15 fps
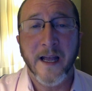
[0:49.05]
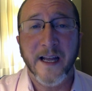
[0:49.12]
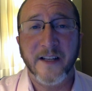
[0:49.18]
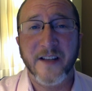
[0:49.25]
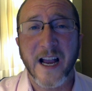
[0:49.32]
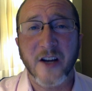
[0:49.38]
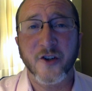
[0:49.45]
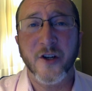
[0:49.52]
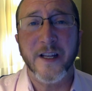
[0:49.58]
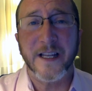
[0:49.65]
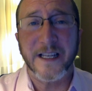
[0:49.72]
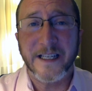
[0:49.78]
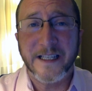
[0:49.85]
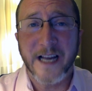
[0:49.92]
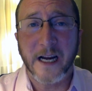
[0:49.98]
It's actually
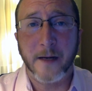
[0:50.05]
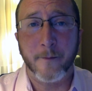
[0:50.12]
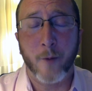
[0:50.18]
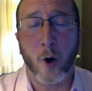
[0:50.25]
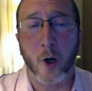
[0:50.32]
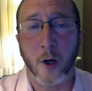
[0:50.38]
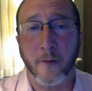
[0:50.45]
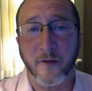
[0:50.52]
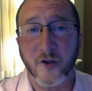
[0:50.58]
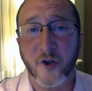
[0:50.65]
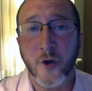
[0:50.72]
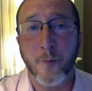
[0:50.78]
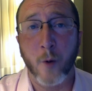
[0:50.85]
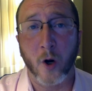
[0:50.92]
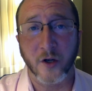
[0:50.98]
the second part of a
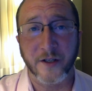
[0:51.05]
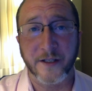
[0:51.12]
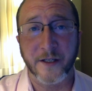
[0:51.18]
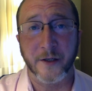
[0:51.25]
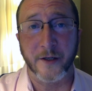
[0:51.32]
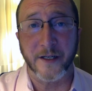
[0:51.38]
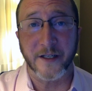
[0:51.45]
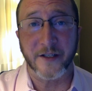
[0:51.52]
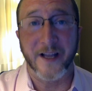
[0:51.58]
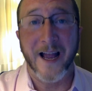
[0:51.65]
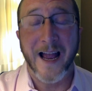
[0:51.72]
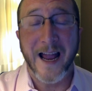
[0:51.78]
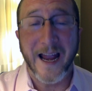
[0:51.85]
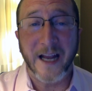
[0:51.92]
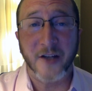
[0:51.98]
two-part series
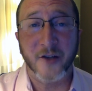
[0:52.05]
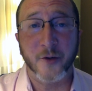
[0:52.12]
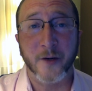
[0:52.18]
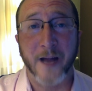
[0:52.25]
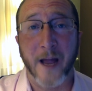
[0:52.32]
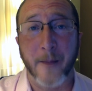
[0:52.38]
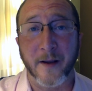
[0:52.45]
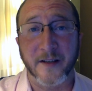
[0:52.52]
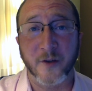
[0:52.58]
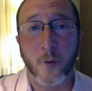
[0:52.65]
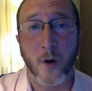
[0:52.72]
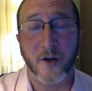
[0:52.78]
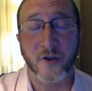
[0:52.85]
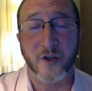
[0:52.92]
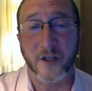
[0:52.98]
answering MS
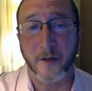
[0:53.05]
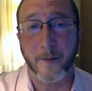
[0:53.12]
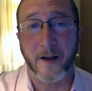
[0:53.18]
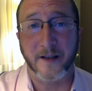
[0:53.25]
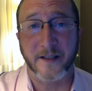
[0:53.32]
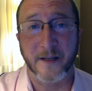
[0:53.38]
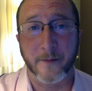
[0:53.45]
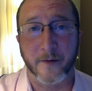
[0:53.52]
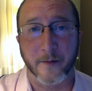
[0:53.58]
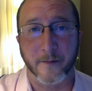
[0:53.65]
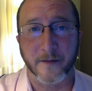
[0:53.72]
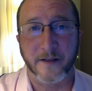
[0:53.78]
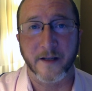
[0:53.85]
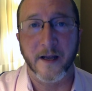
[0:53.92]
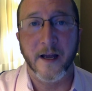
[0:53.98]
questions about
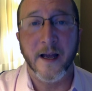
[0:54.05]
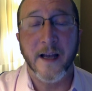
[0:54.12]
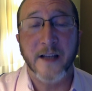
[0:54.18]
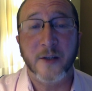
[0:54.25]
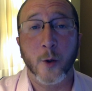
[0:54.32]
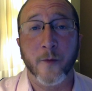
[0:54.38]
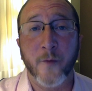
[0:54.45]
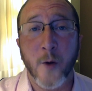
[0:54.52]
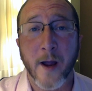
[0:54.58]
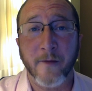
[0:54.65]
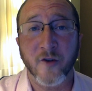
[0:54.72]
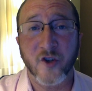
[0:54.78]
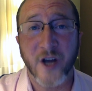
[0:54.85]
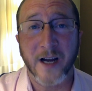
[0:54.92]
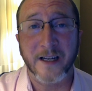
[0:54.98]
symptoms. So if you
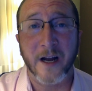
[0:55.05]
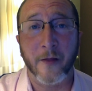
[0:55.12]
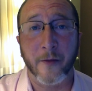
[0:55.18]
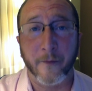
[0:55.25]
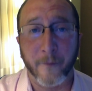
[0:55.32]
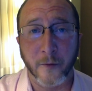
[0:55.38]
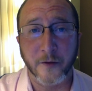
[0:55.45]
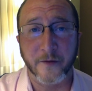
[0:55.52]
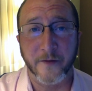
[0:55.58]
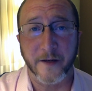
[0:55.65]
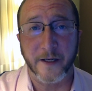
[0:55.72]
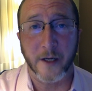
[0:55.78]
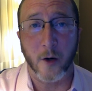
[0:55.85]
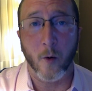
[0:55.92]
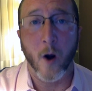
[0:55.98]
haven't checked out the first
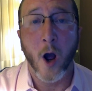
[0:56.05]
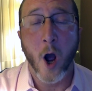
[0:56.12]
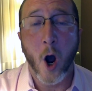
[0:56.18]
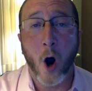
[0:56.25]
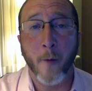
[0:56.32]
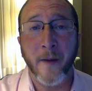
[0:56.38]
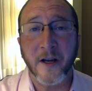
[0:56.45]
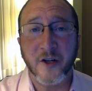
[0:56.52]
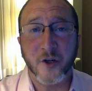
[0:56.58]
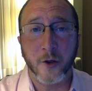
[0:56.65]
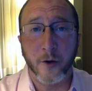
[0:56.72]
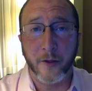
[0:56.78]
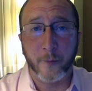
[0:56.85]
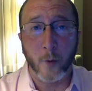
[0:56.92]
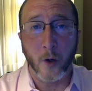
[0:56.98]
video, I'll make sure
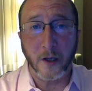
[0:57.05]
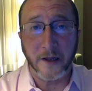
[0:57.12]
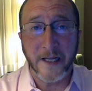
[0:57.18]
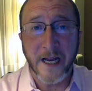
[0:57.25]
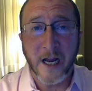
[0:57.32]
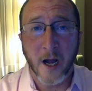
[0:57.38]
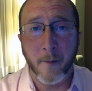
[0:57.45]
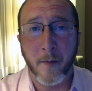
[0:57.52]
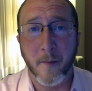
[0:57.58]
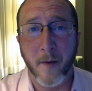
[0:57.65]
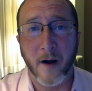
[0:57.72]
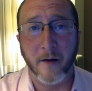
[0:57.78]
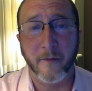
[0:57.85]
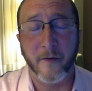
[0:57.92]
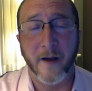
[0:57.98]
to throw a link up
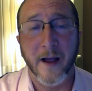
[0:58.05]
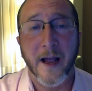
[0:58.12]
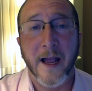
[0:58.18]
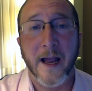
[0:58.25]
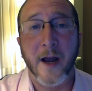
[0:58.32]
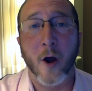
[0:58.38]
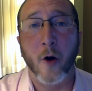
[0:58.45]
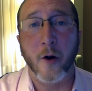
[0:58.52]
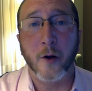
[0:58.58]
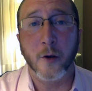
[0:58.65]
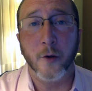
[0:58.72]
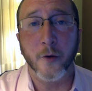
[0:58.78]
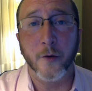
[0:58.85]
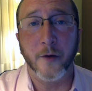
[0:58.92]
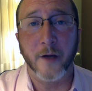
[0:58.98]
above, and I'll
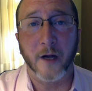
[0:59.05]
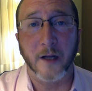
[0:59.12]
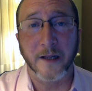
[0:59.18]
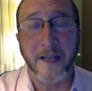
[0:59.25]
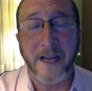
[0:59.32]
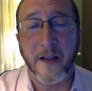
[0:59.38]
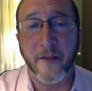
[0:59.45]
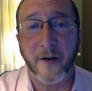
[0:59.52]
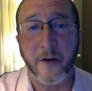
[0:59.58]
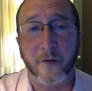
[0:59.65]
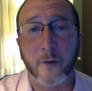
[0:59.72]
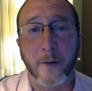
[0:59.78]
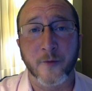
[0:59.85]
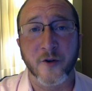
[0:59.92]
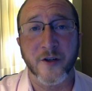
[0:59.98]
include a link in the
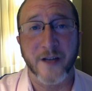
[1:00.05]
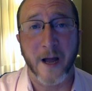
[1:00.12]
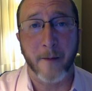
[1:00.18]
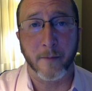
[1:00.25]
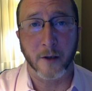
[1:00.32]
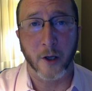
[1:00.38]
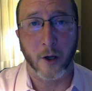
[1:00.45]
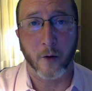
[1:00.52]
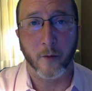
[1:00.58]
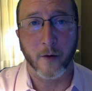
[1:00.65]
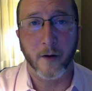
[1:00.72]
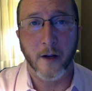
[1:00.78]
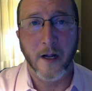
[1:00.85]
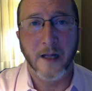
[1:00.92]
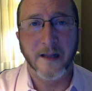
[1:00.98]
description down below.
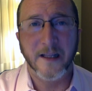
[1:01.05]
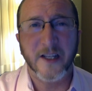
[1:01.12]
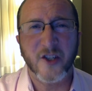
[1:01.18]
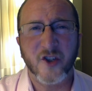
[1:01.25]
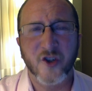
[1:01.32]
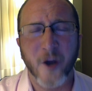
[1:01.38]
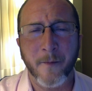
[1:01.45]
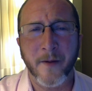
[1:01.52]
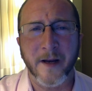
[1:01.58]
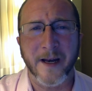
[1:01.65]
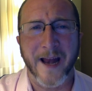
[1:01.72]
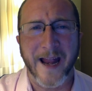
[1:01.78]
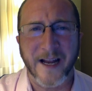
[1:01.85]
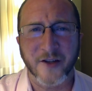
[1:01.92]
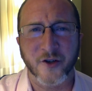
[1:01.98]
Let's jump in and
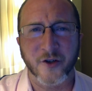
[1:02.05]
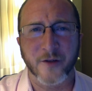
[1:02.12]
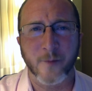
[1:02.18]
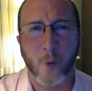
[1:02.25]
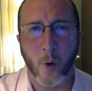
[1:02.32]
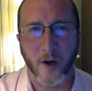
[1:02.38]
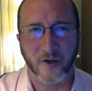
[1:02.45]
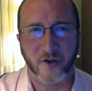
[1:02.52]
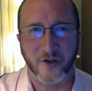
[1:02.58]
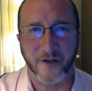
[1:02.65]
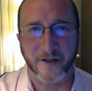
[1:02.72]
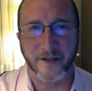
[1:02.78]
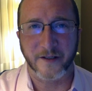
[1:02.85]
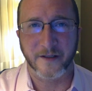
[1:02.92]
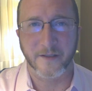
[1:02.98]
answer some
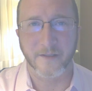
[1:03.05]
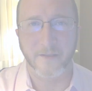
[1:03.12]
questions.